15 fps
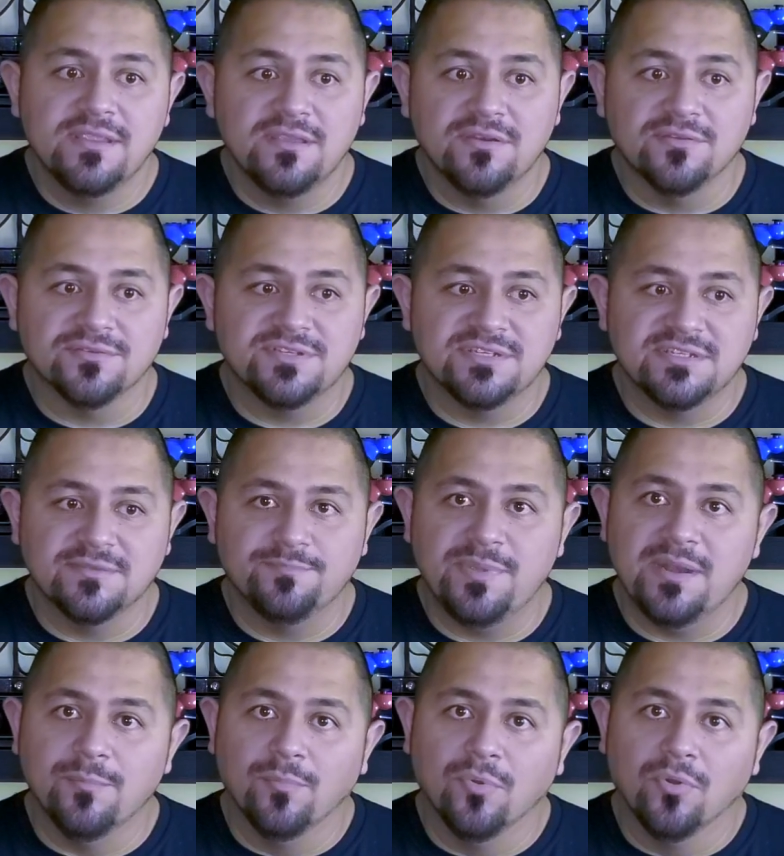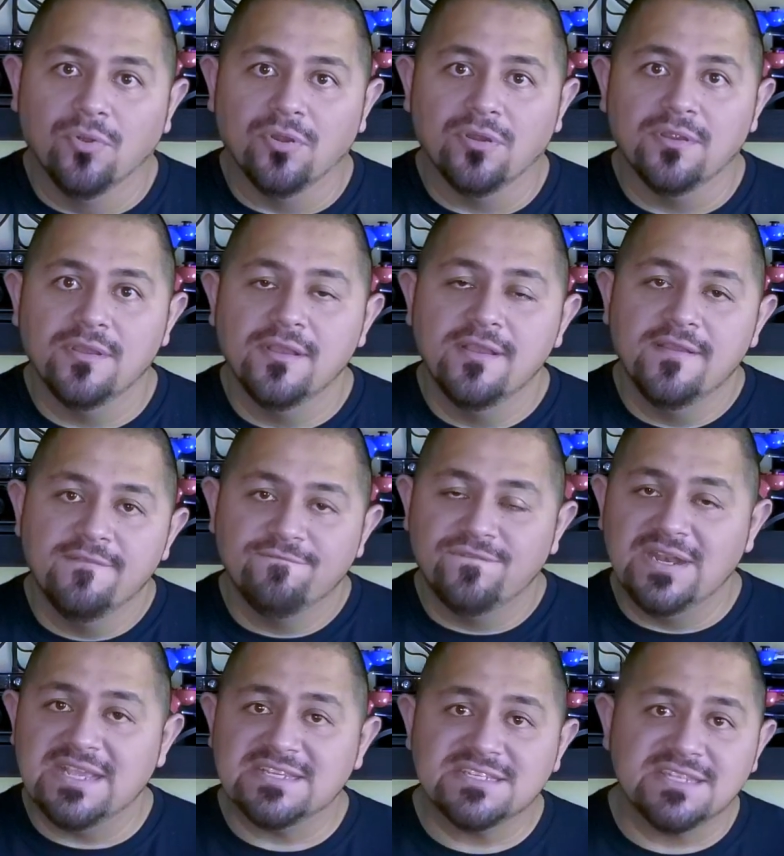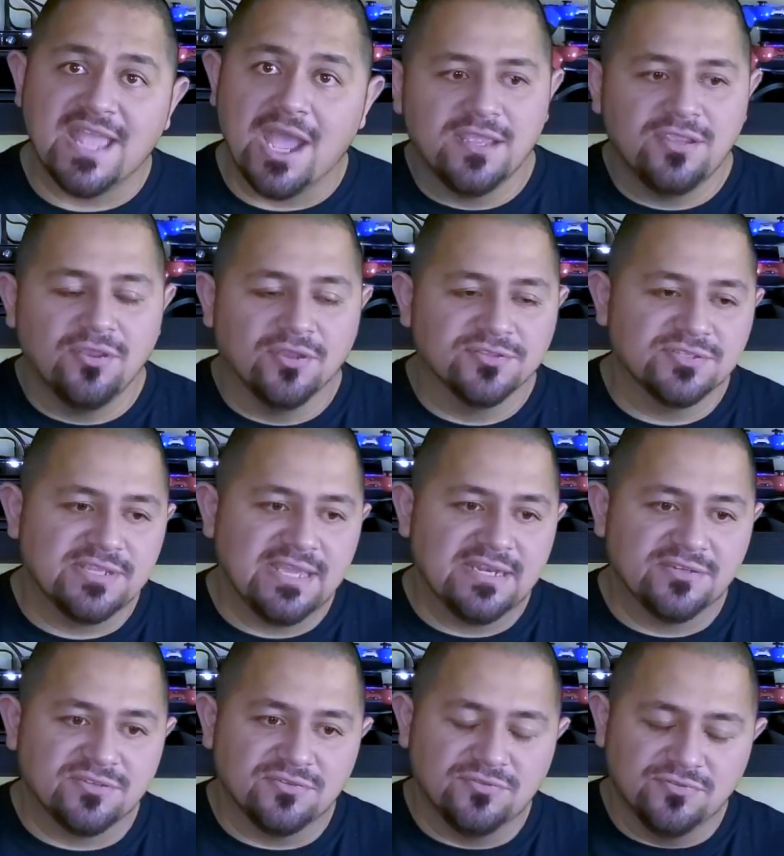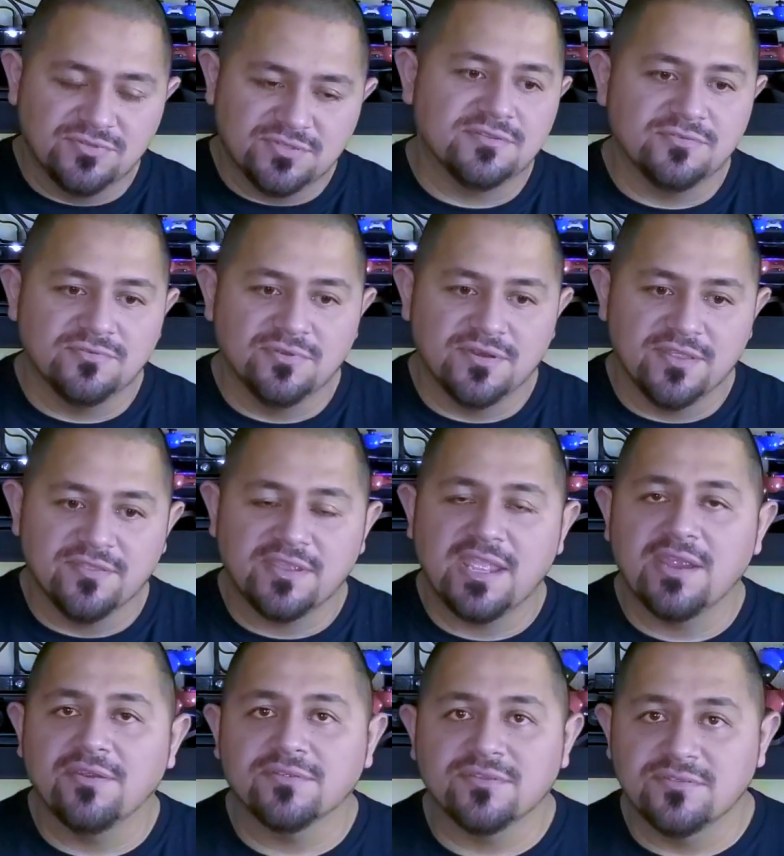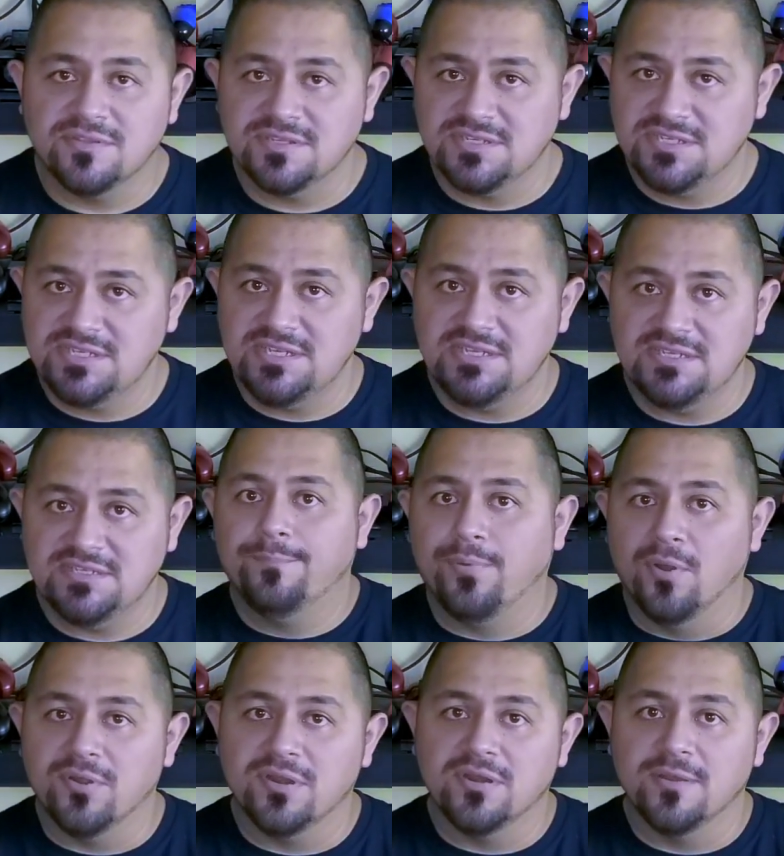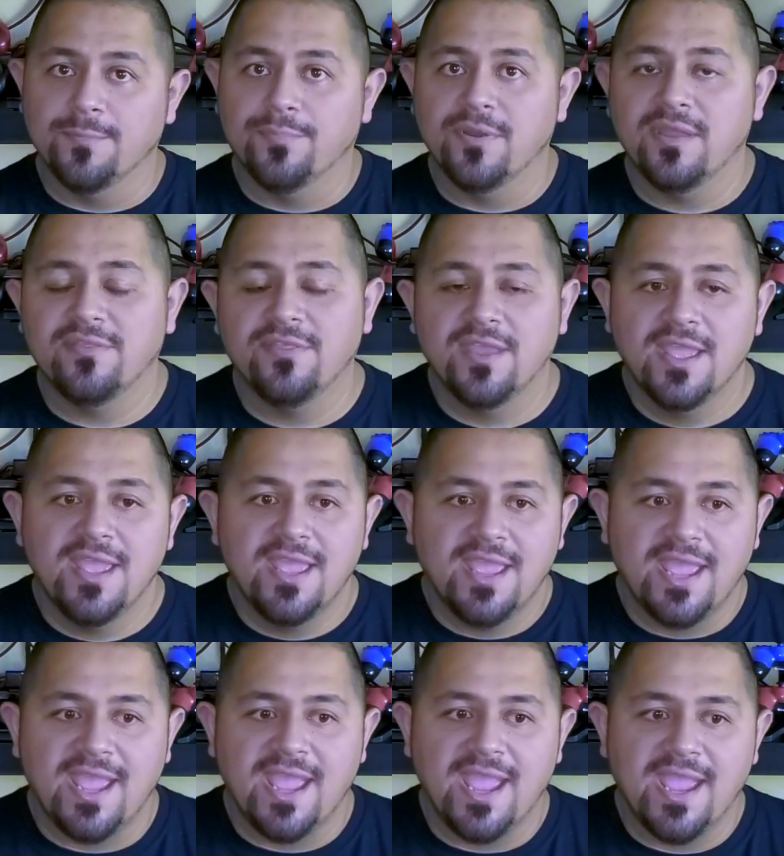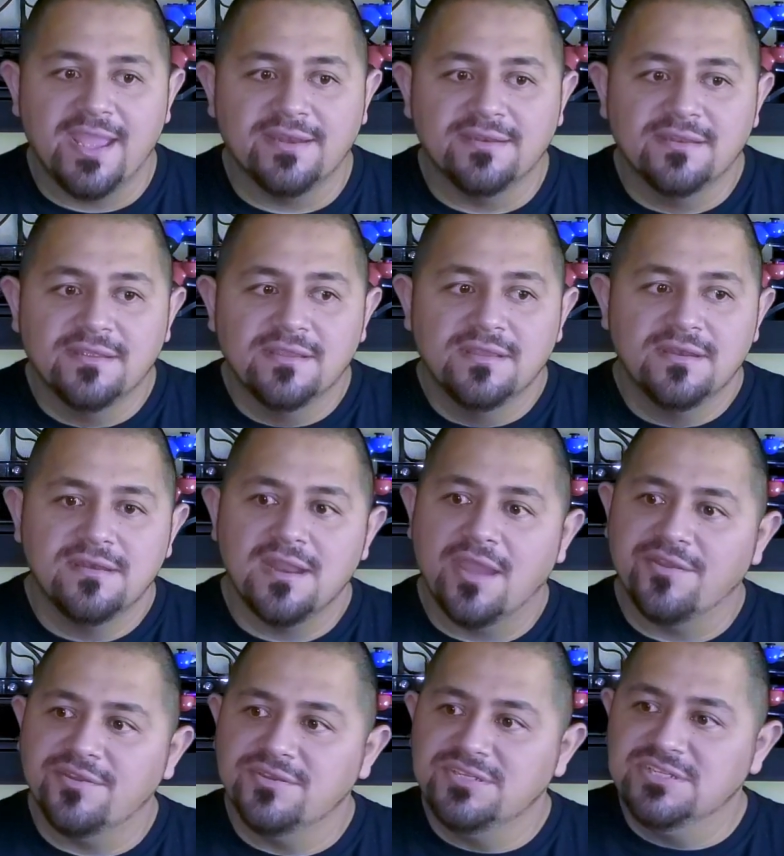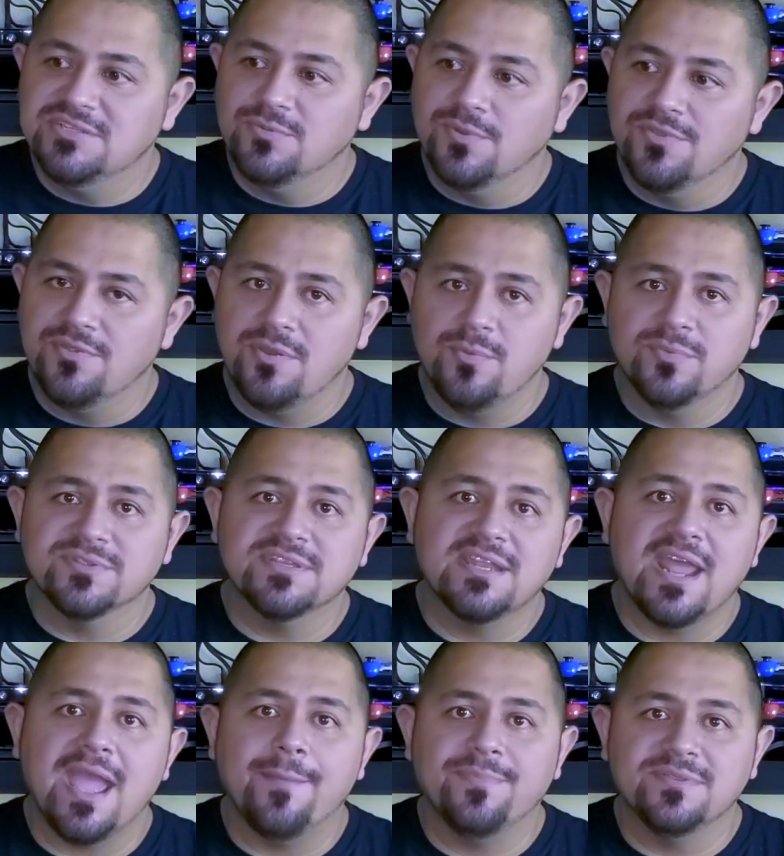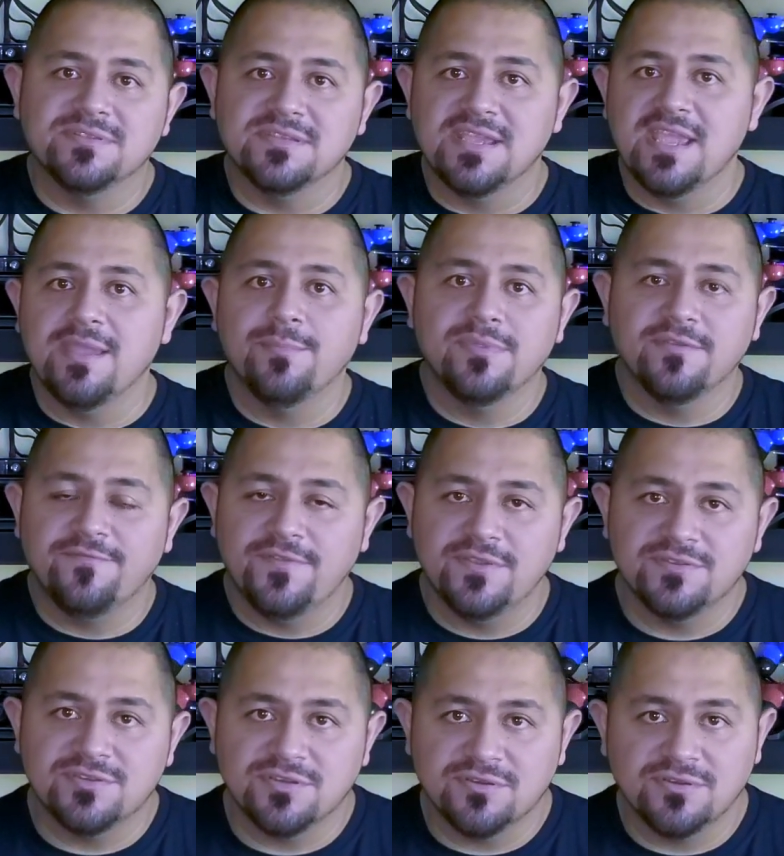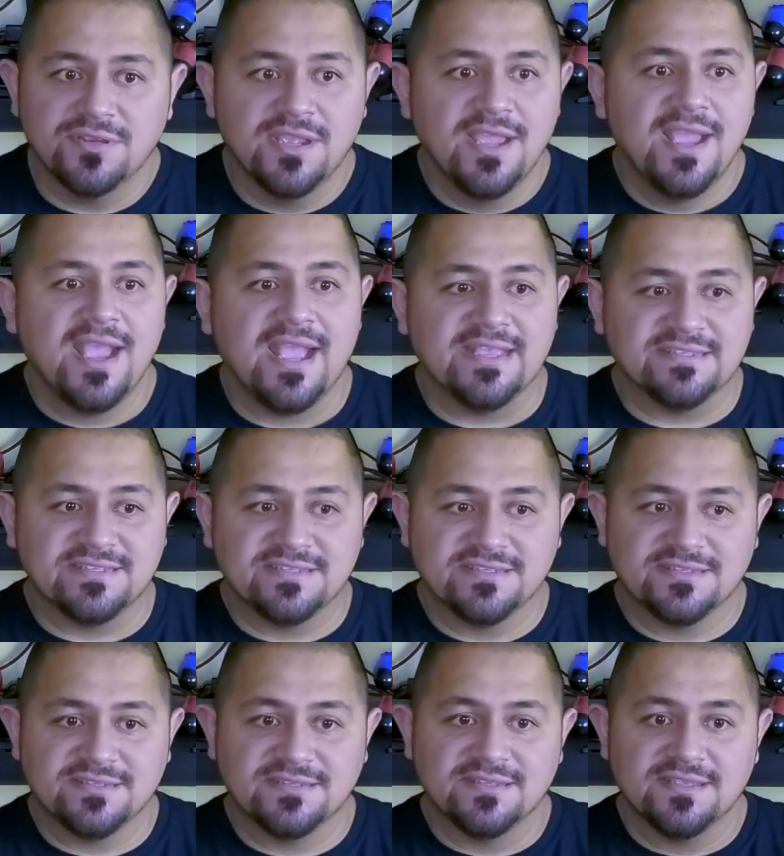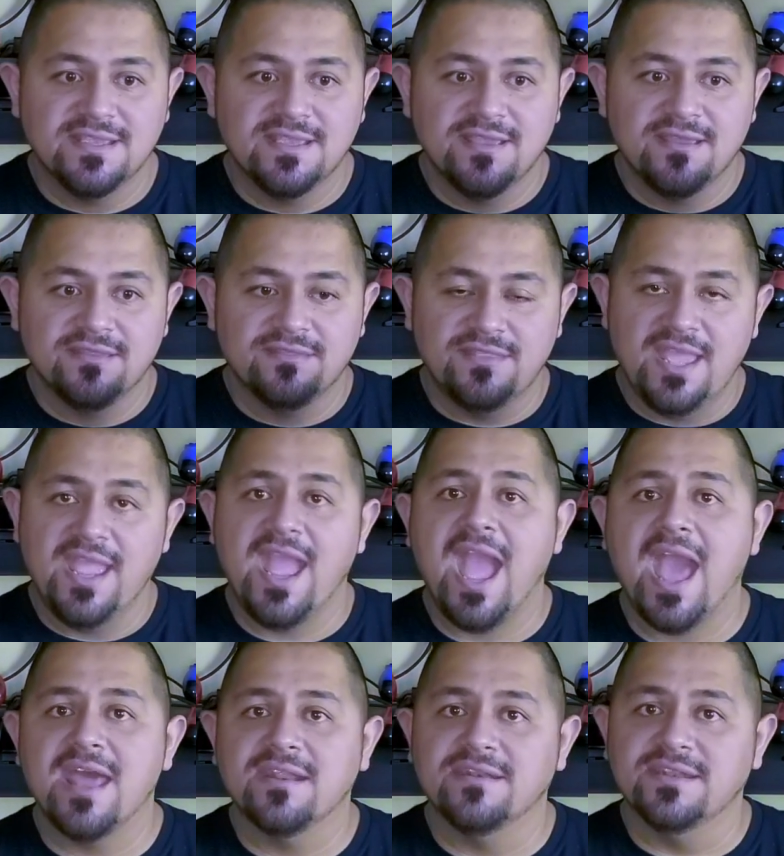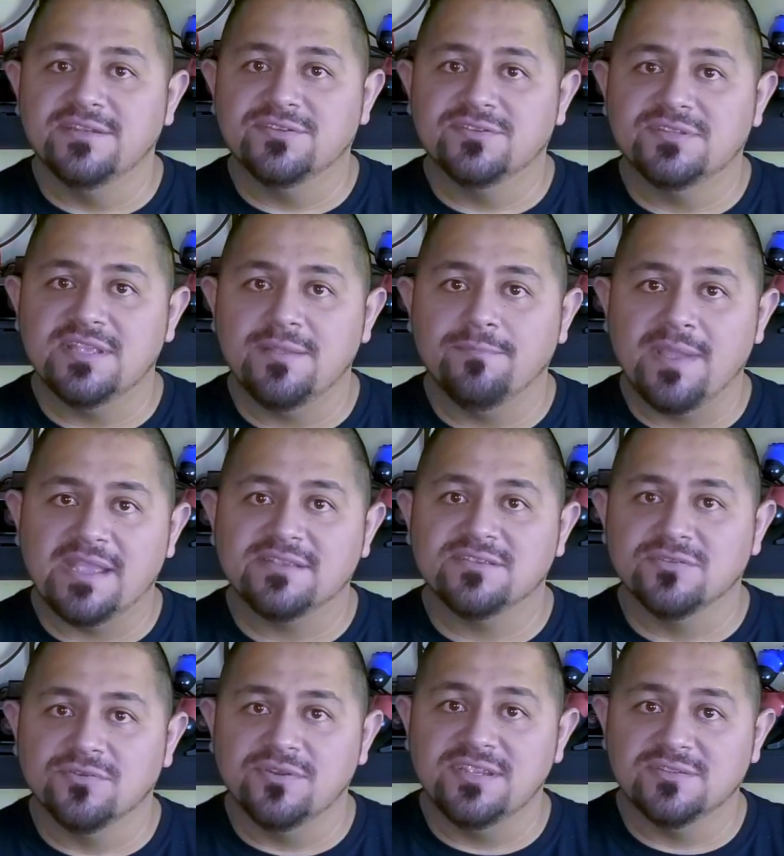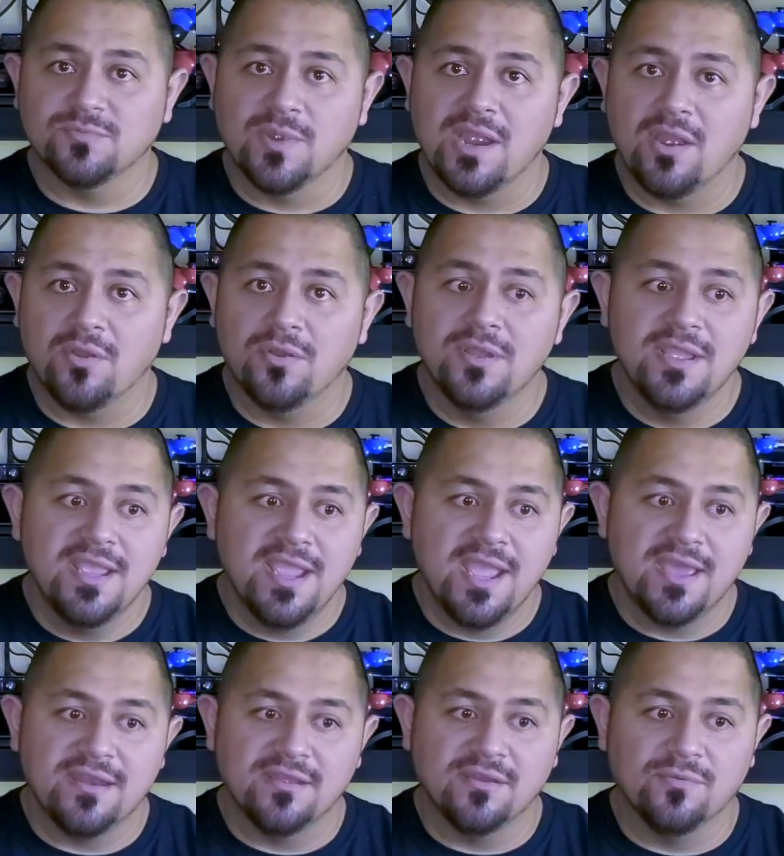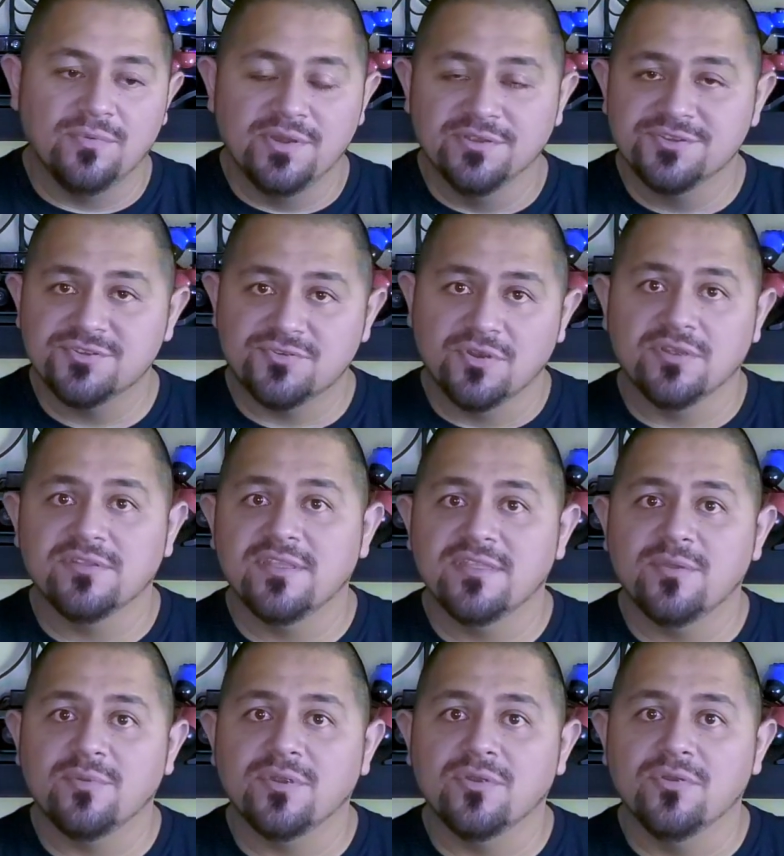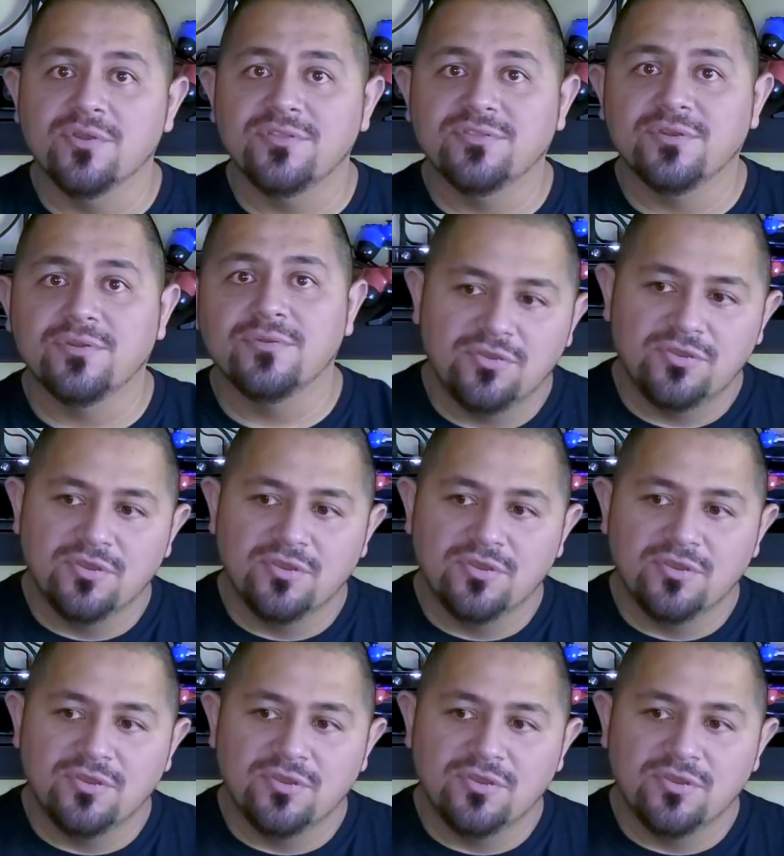She's a bit more fleshed out. You also get introduced to another character that she's partnered up with, and now you're just wondering what's going to happen to him in the future, as they had an interesting backstory as well and a real struggle that they were going through.